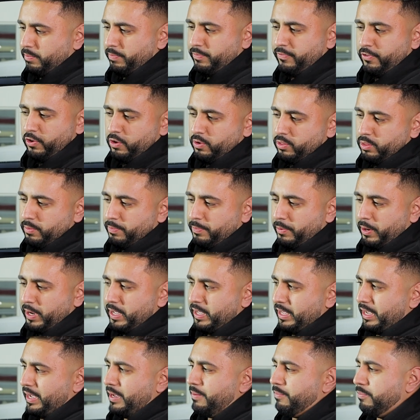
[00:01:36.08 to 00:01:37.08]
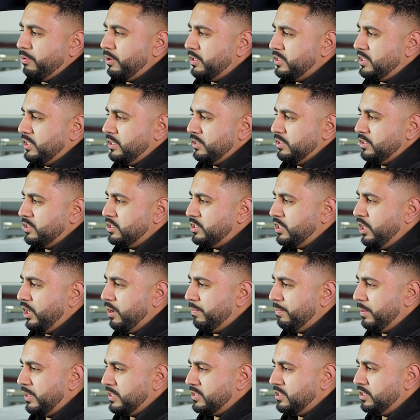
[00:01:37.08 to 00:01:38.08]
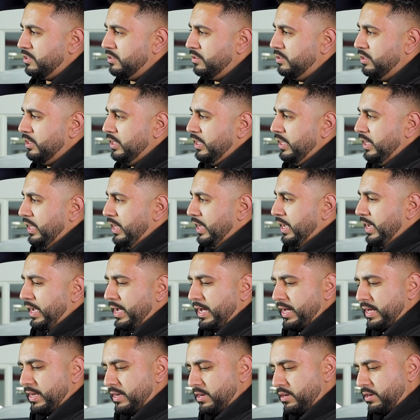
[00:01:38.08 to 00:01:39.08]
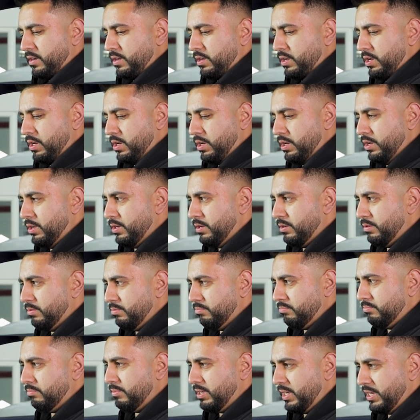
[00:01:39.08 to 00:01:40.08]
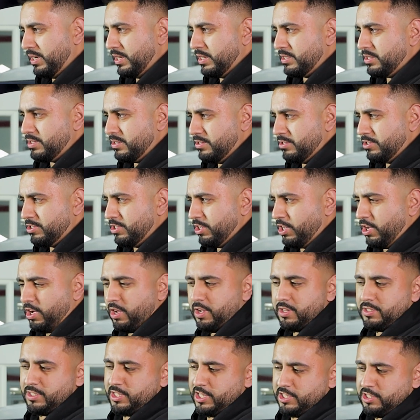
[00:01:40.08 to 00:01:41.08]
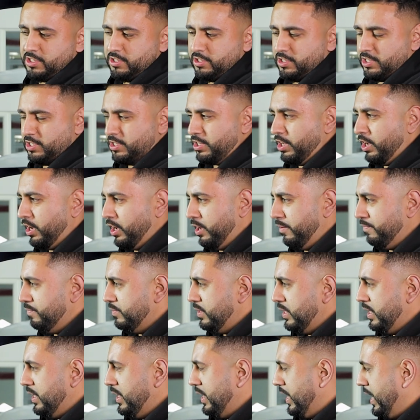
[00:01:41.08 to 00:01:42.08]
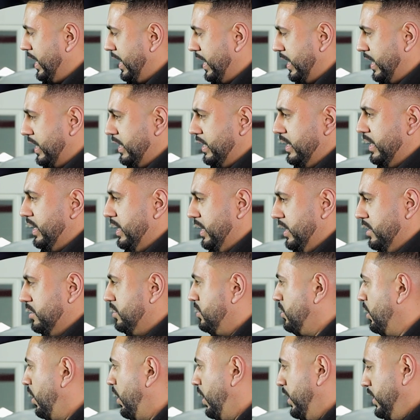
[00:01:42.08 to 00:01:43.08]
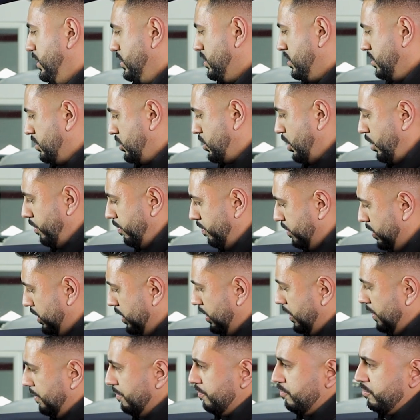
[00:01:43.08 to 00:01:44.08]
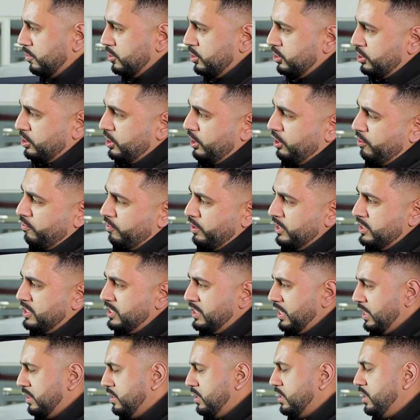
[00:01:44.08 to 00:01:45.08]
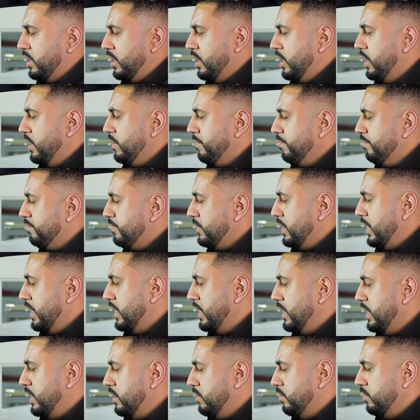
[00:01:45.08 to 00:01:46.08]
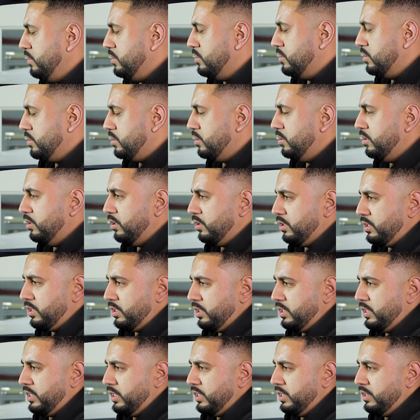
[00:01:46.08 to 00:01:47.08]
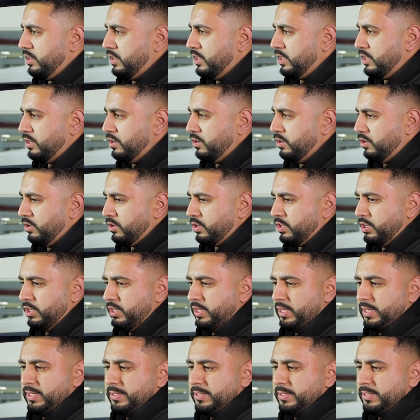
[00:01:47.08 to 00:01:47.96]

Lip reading: the foot on the brake and pressing the start button, and in essence the car doesn't start and it dies. So we're just going to reset the car and we just lock and unlock.